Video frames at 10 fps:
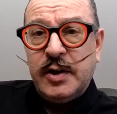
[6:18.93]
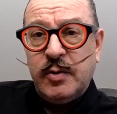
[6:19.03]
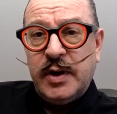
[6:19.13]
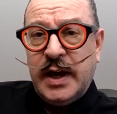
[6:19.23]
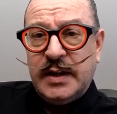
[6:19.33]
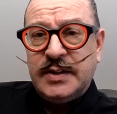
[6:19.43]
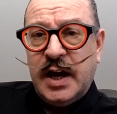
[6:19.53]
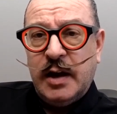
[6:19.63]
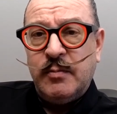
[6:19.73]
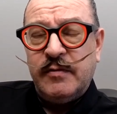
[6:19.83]
who at that
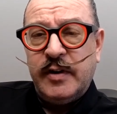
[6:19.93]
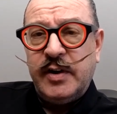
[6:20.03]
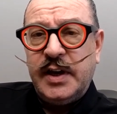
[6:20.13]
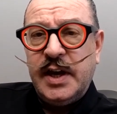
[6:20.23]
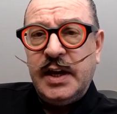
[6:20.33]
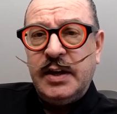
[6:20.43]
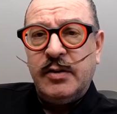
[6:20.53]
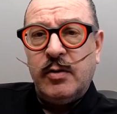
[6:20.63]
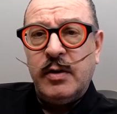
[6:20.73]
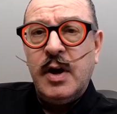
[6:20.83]
time were very keen
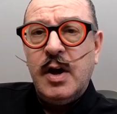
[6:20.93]
on